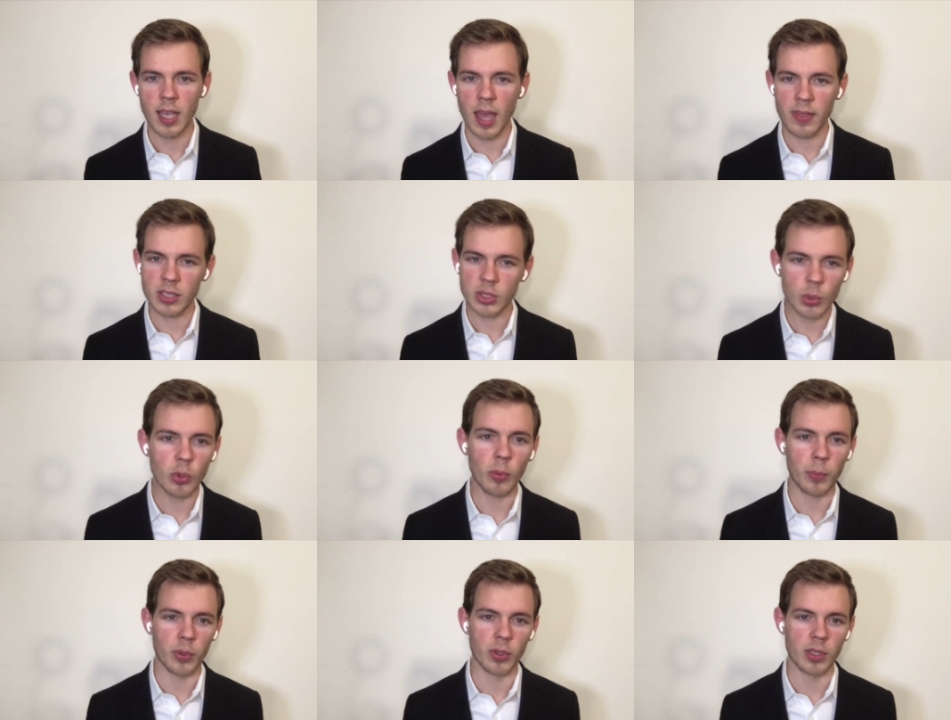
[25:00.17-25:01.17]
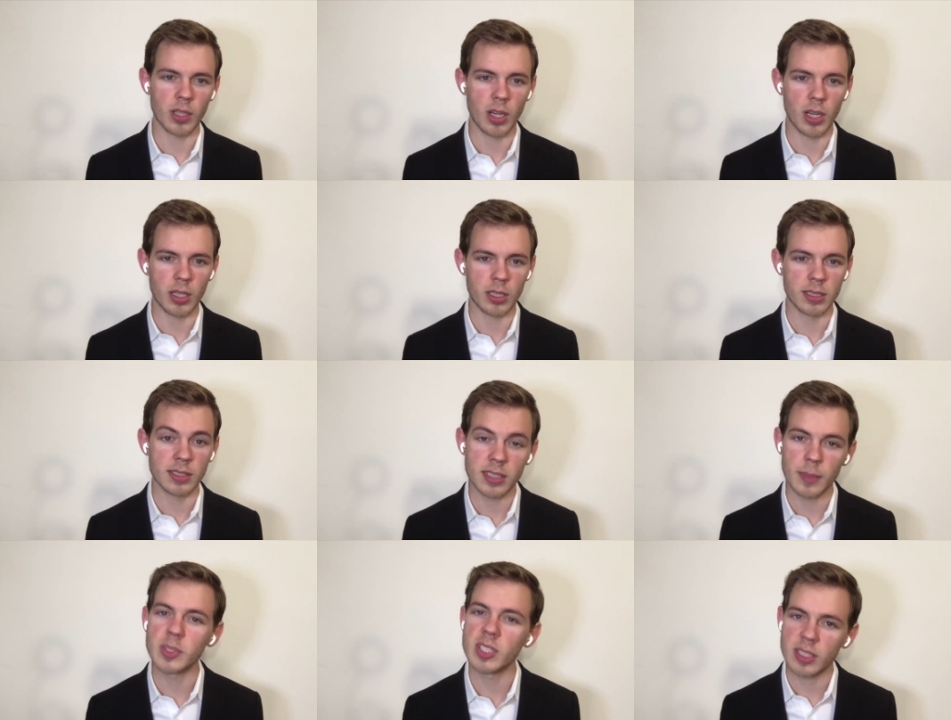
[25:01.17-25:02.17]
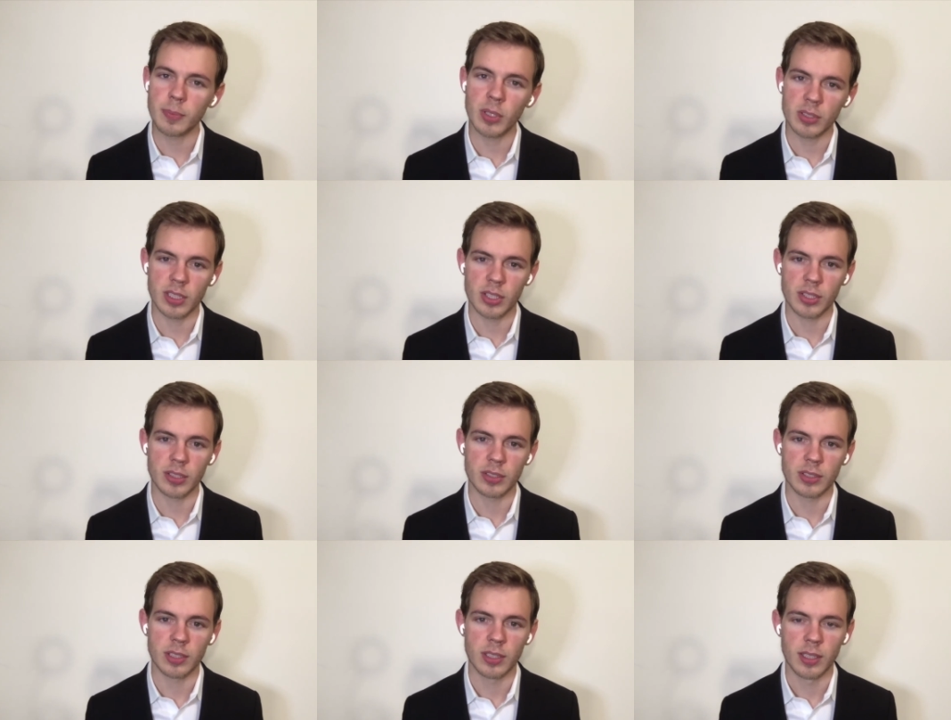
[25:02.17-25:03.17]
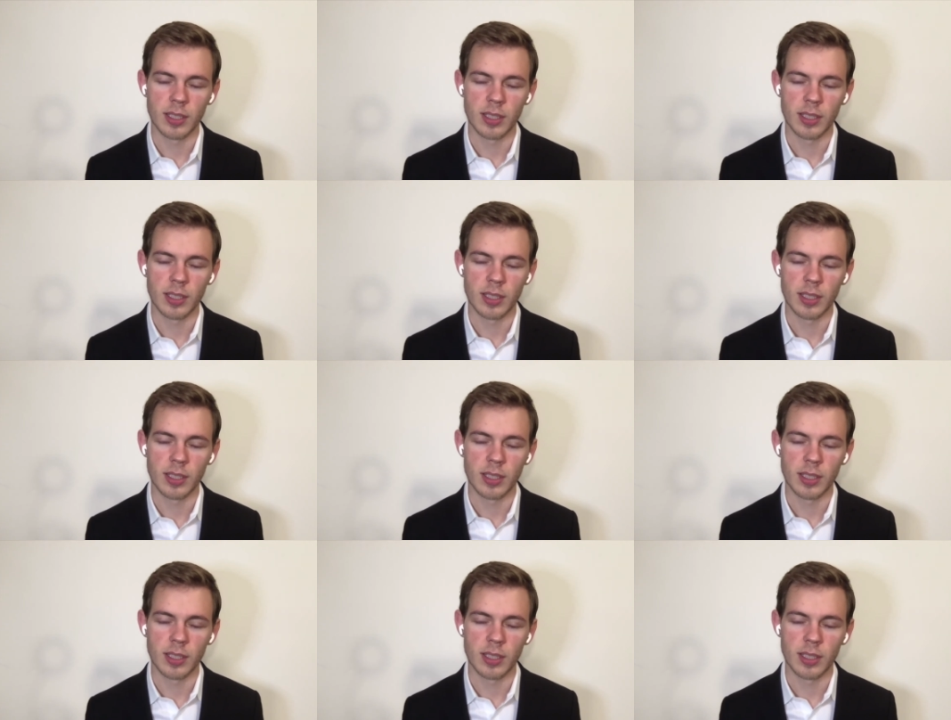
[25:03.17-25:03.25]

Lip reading: and the school board on substance abuse issues.